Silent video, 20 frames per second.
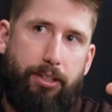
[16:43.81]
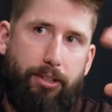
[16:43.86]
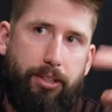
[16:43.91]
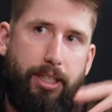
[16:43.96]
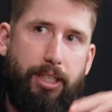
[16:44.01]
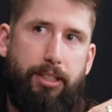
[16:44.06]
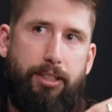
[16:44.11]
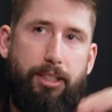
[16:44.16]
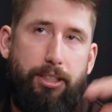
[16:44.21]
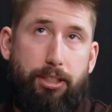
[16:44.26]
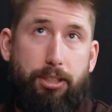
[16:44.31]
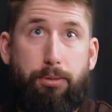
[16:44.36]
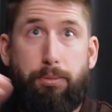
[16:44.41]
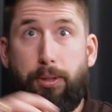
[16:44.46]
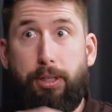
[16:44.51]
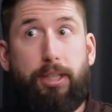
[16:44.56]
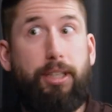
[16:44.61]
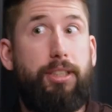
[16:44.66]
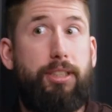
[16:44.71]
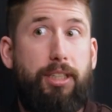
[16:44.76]
okay, this is
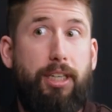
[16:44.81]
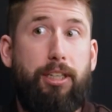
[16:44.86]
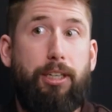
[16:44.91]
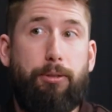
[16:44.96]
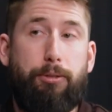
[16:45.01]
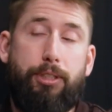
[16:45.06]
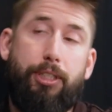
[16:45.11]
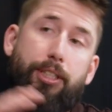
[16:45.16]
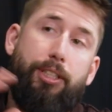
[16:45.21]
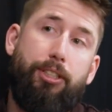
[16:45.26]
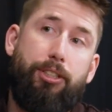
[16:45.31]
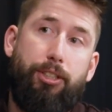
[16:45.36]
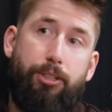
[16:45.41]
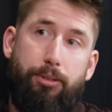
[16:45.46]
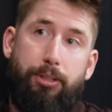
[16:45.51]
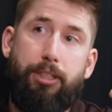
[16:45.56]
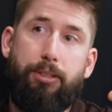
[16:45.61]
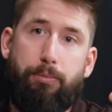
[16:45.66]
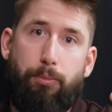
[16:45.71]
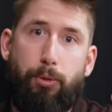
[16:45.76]
what I said I was going to do.